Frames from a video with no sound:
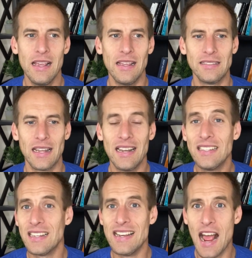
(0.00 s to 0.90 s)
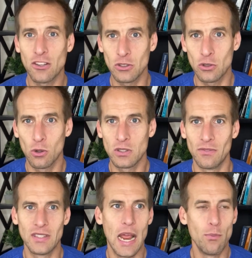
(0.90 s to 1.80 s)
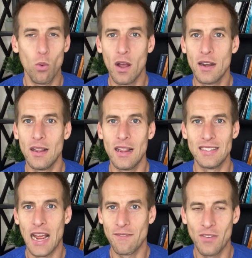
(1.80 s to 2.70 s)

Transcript: is that it is a natural source of type 1, type